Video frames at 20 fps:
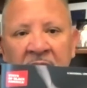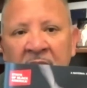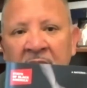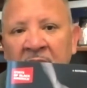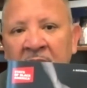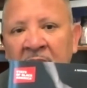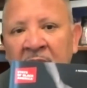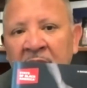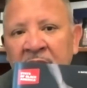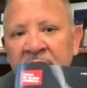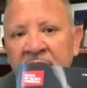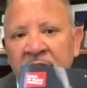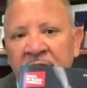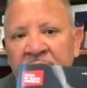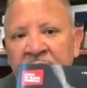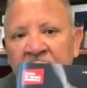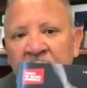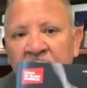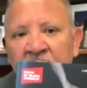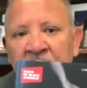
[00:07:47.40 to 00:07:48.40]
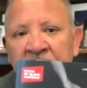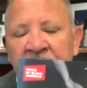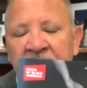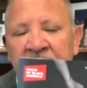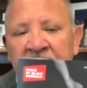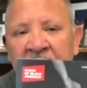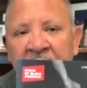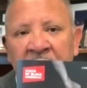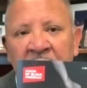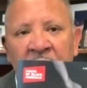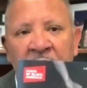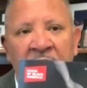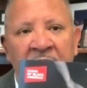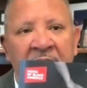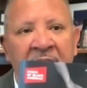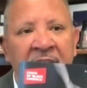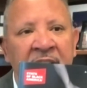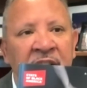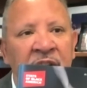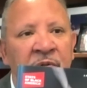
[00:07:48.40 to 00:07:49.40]
Uh, your viewers can go to
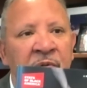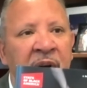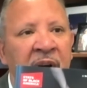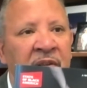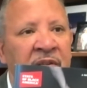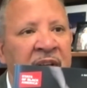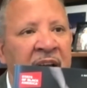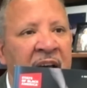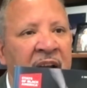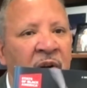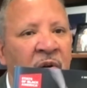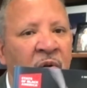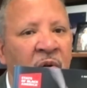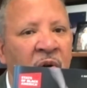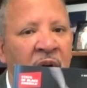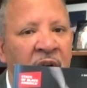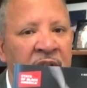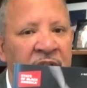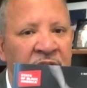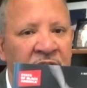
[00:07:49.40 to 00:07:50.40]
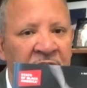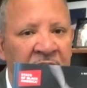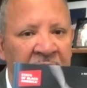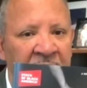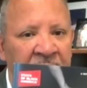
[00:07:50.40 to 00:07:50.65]
nul.org